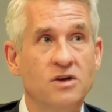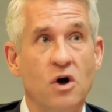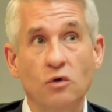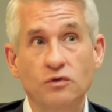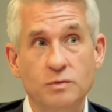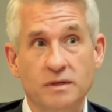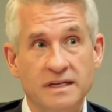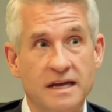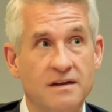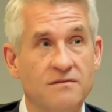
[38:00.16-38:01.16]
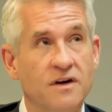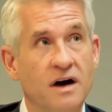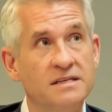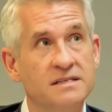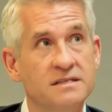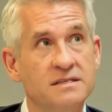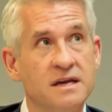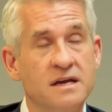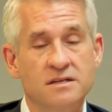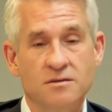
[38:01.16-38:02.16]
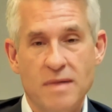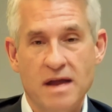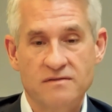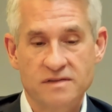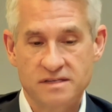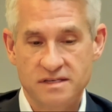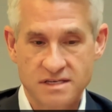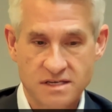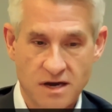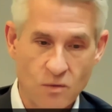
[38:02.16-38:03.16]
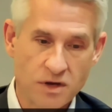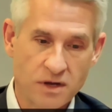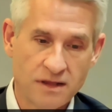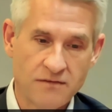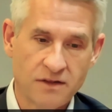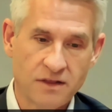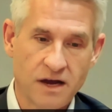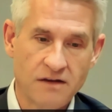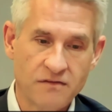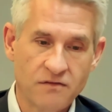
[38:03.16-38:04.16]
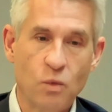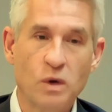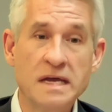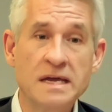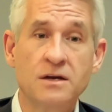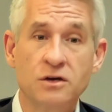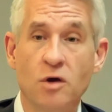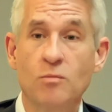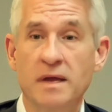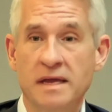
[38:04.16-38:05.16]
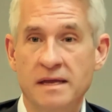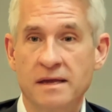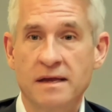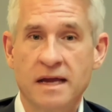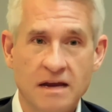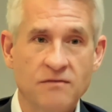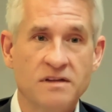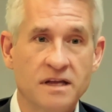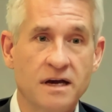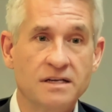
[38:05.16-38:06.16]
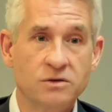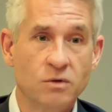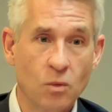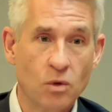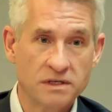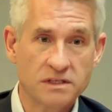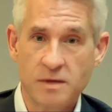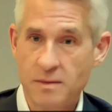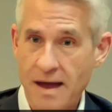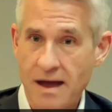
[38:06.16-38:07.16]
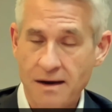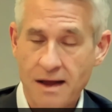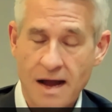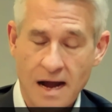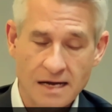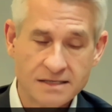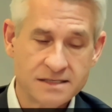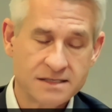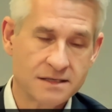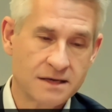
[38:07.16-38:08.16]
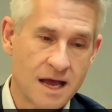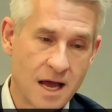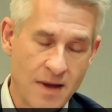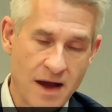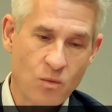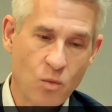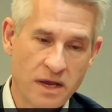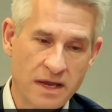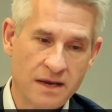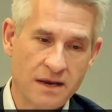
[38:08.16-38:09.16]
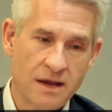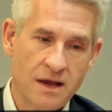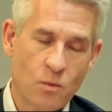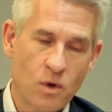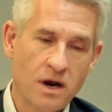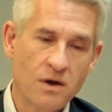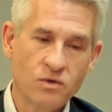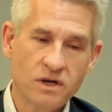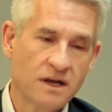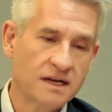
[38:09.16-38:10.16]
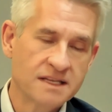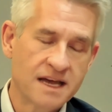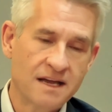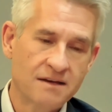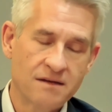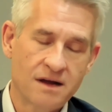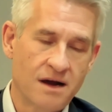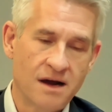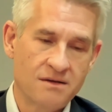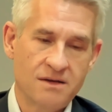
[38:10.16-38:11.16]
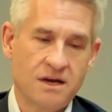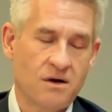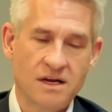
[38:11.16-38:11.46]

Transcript: that's ultimately that advice is sort of manifested is I want to live a life of we, not me. In everything I do, I want it to be about us and about we. And when I realized that, I